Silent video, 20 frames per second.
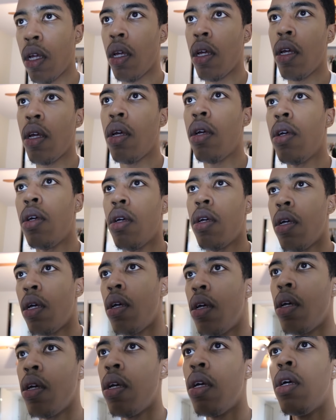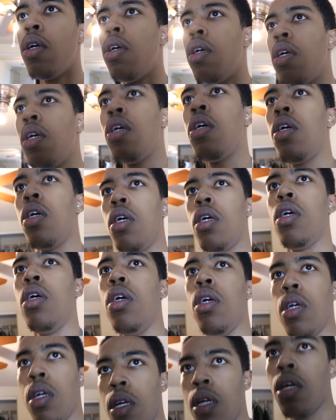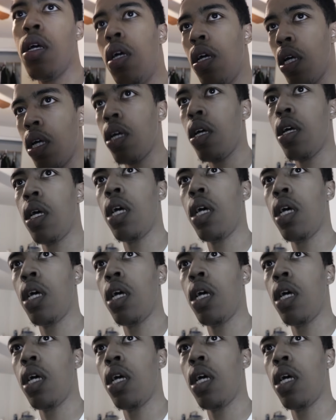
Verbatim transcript: You're broke. Your money's not worth nothing here,